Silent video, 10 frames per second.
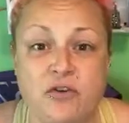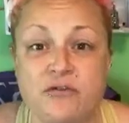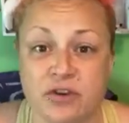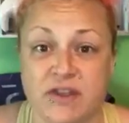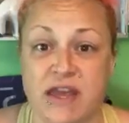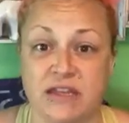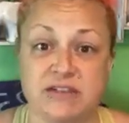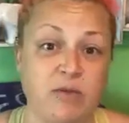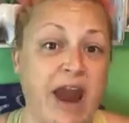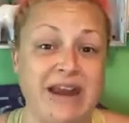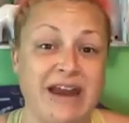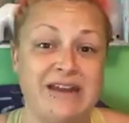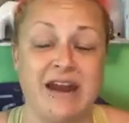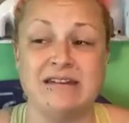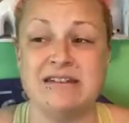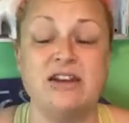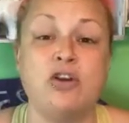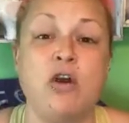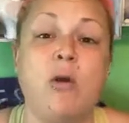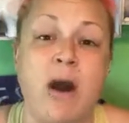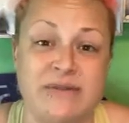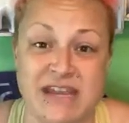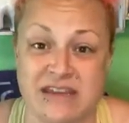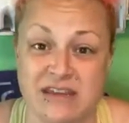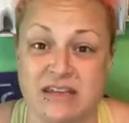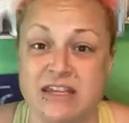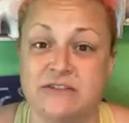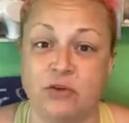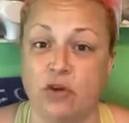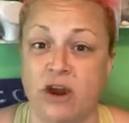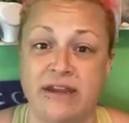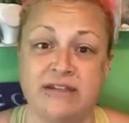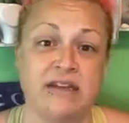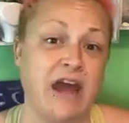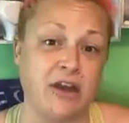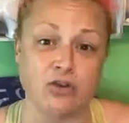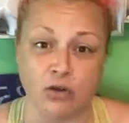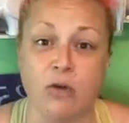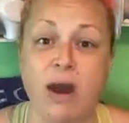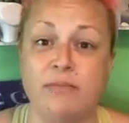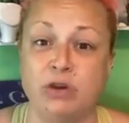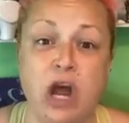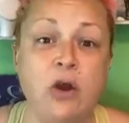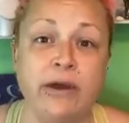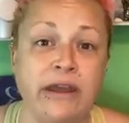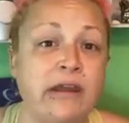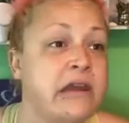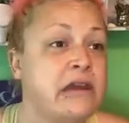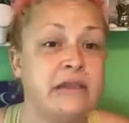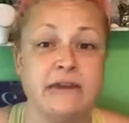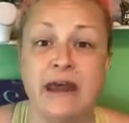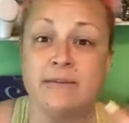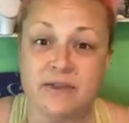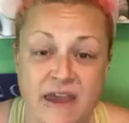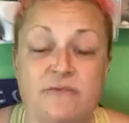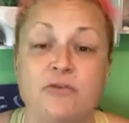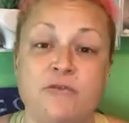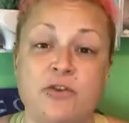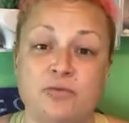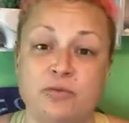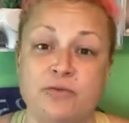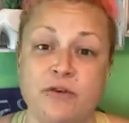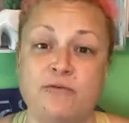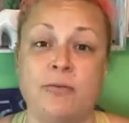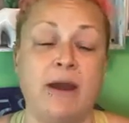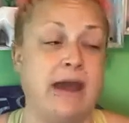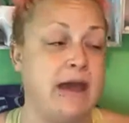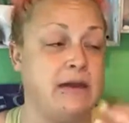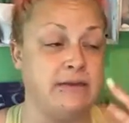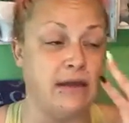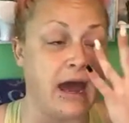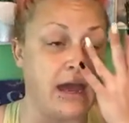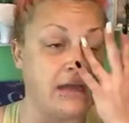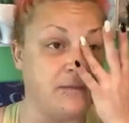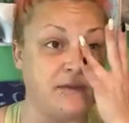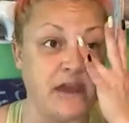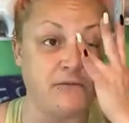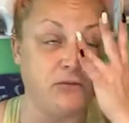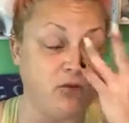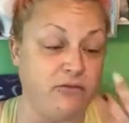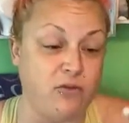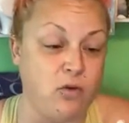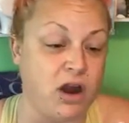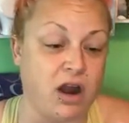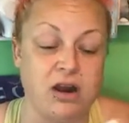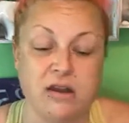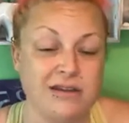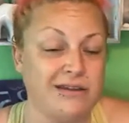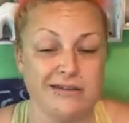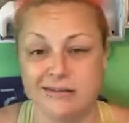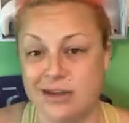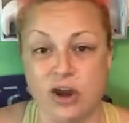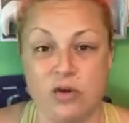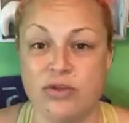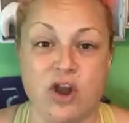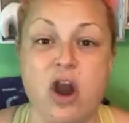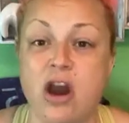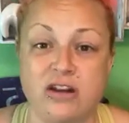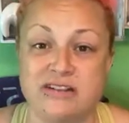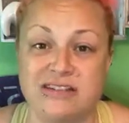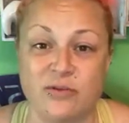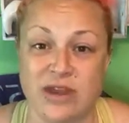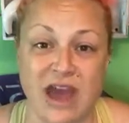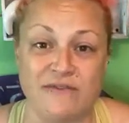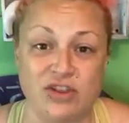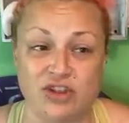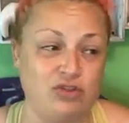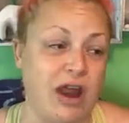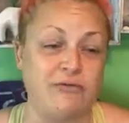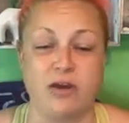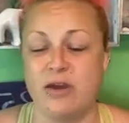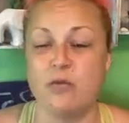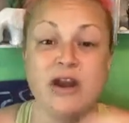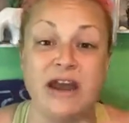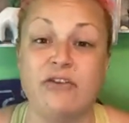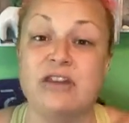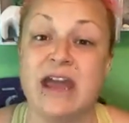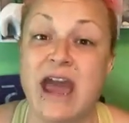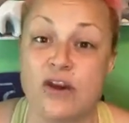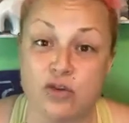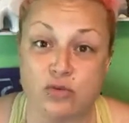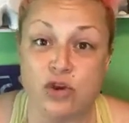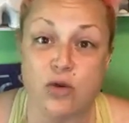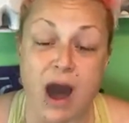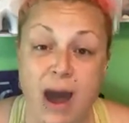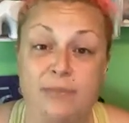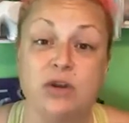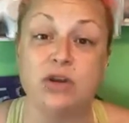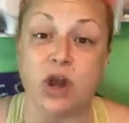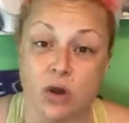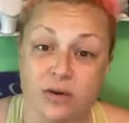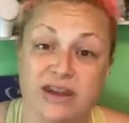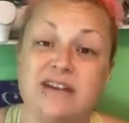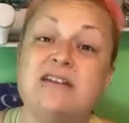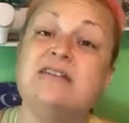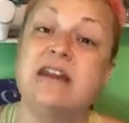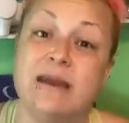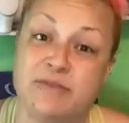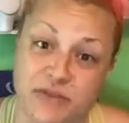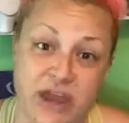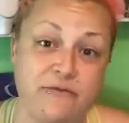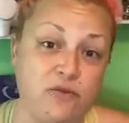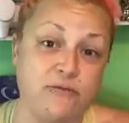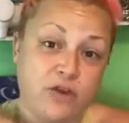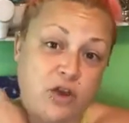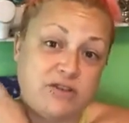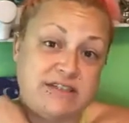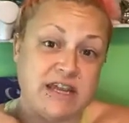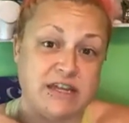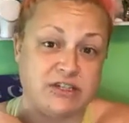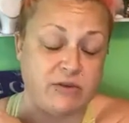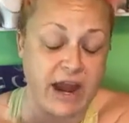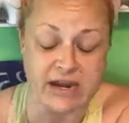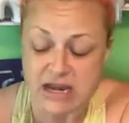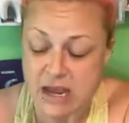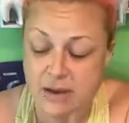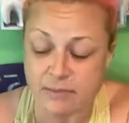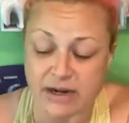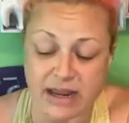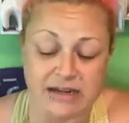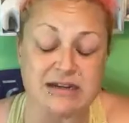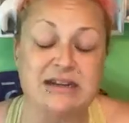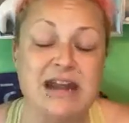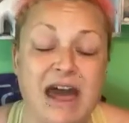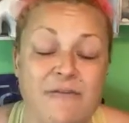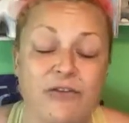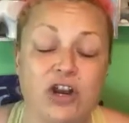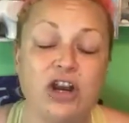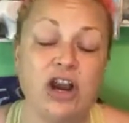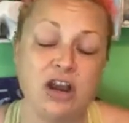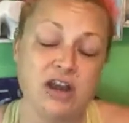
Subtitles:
for things, right? I didn't grow up taking things for granted. I grew up knowing that I'm thankful for the roof over my head, that I am thankful for, the cars that we have in the driveway, whatever. Like, I grew up knowing that I'm thankful for those things, right? But I never